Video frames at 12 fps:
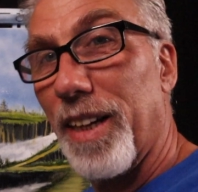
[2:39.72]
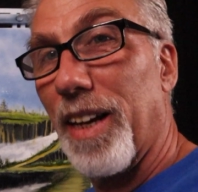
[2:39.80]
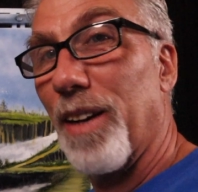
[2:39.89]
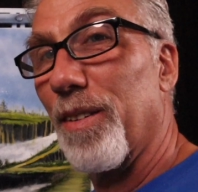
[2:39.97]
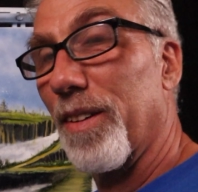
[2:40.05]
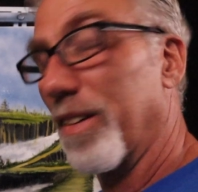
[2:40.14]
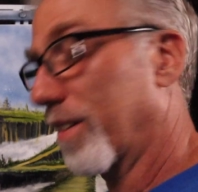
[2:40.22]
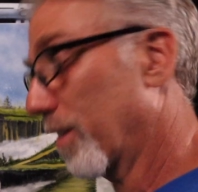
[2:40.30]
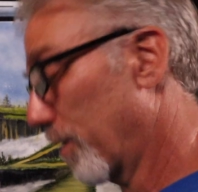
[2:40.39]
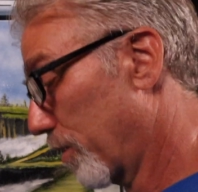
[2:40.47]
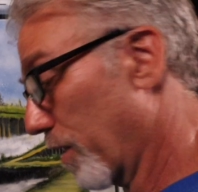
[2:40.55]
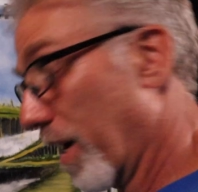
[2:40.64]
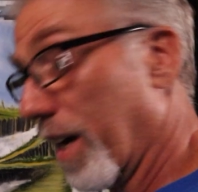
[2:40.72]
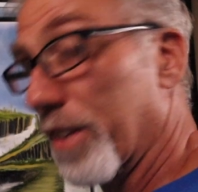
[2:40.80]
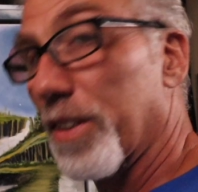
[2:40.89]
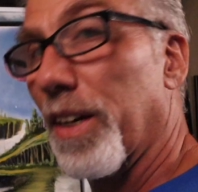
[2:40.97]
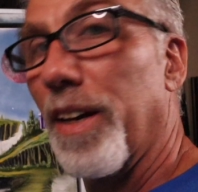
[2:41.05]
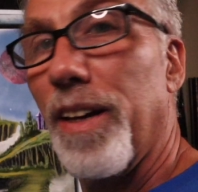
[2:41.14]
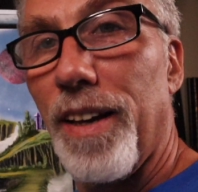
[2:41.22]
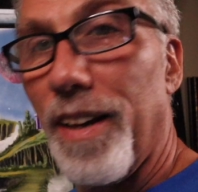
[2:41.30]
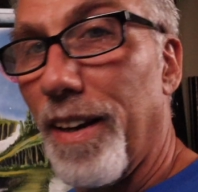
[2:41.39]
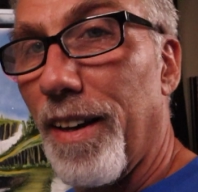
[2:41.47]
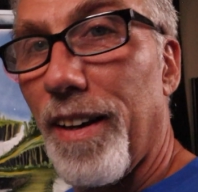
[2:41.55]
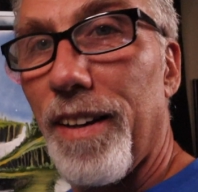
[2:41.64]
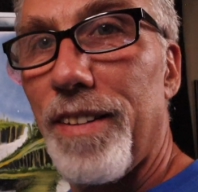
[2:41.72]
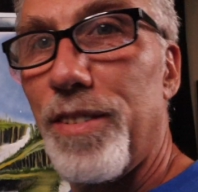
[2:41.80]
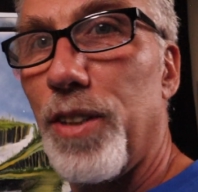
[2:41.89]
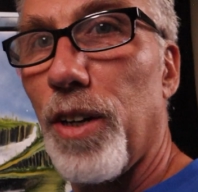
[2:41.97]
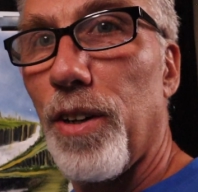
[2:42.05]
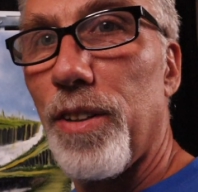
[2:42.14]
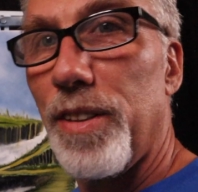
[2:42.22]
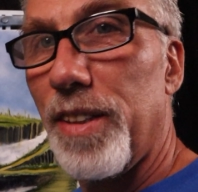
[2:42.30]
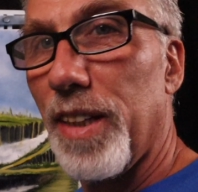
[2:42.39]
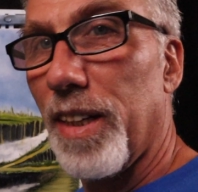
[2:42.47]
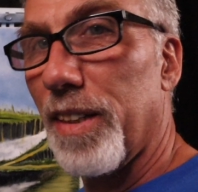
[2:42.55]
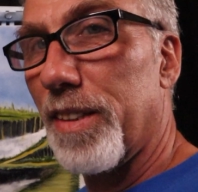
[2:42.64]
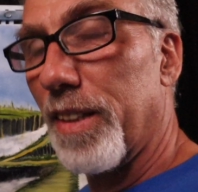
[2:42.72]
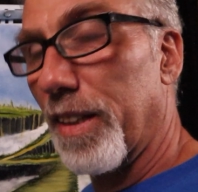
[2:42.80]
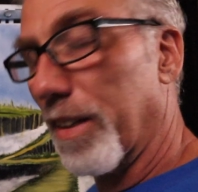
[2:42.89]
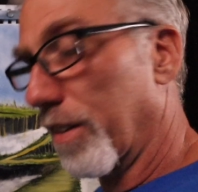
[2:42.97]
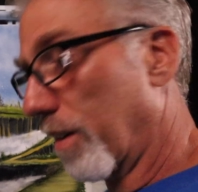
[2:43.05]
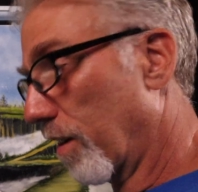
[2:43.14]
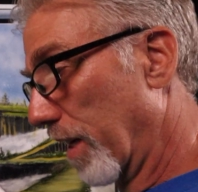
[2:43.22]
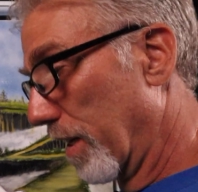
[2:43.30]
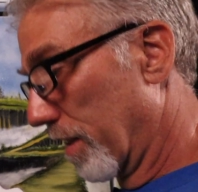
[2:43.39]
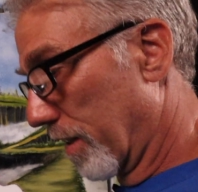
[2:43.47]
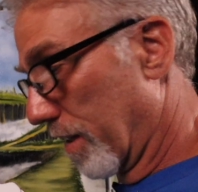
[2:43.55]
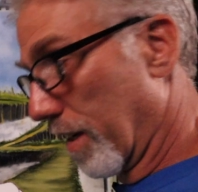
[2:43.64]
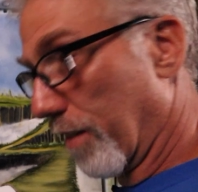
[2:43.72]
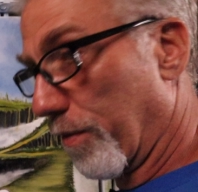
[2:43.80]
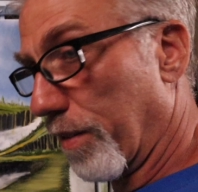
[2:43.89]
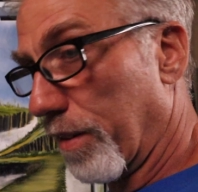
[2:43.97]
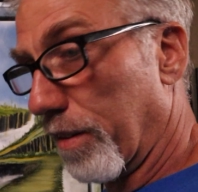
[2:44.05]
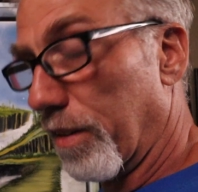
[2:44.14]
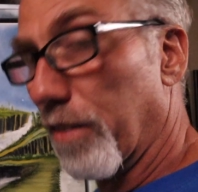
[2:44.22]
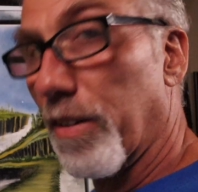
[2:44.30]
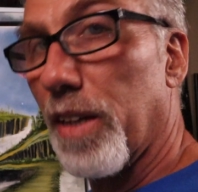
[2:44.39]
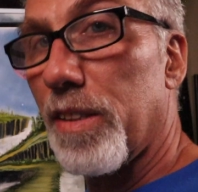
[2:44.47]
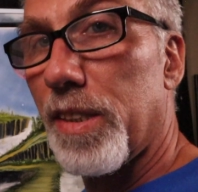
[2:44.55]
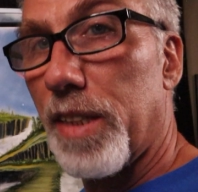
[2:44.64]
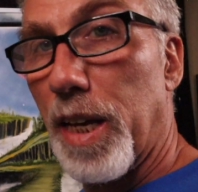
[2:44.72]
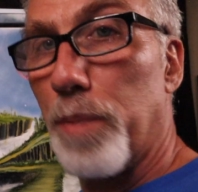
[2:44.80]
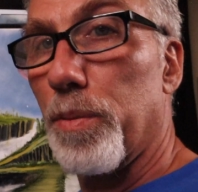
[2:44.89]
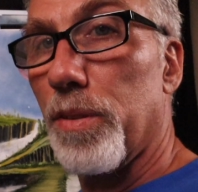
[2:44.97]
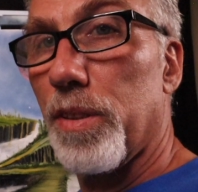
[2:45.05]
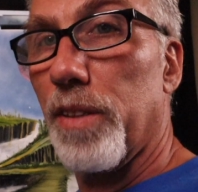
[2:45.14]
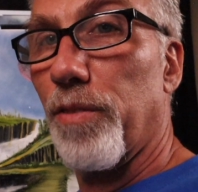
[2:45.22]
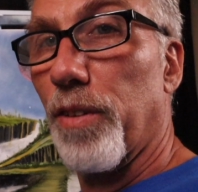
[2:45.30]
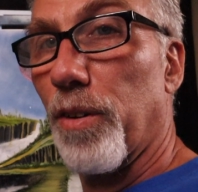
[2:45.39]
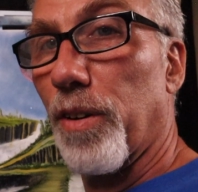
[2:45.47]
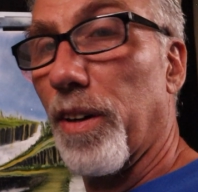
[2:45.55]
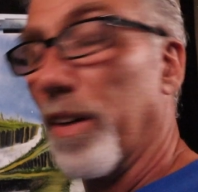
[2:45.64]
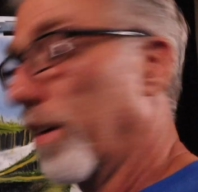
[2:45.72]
it out to the trash. Dirt and dust and all that stuff, and you've got staples in the floor.